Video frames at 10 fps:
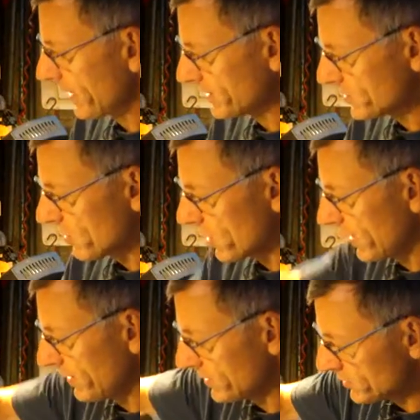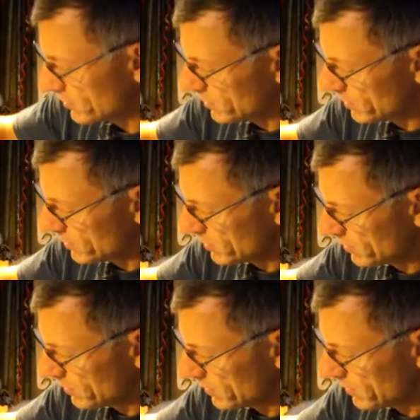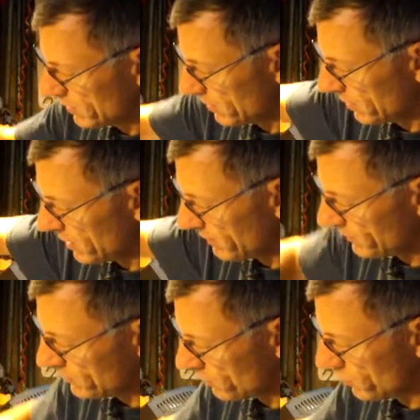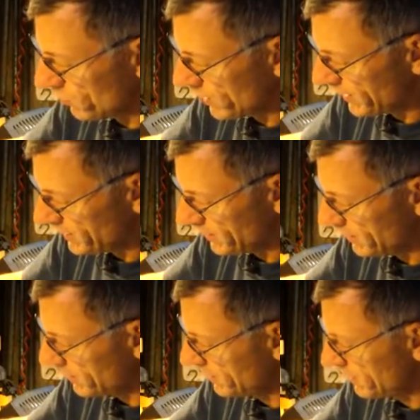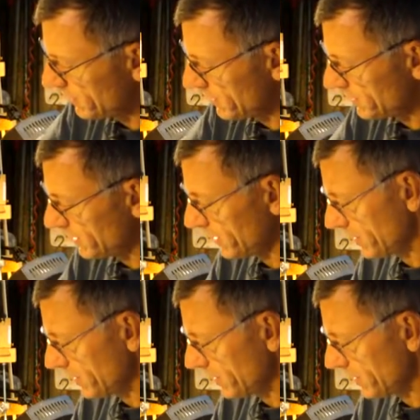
I can slide this left or right to